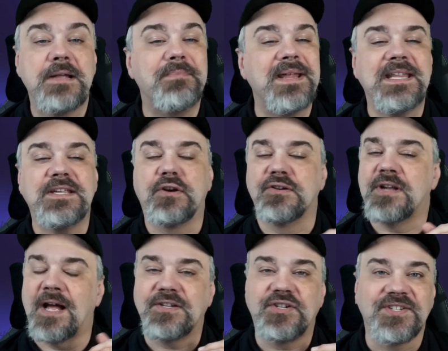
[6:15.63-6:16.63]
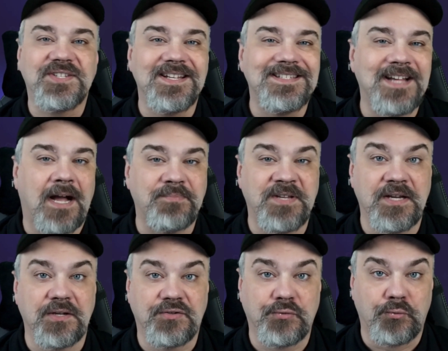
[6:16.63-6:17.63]
meaning you're not just adopting
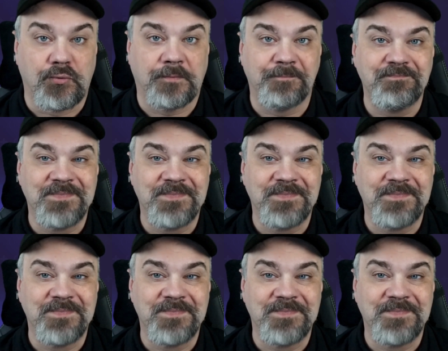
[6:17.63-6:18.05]
a tool,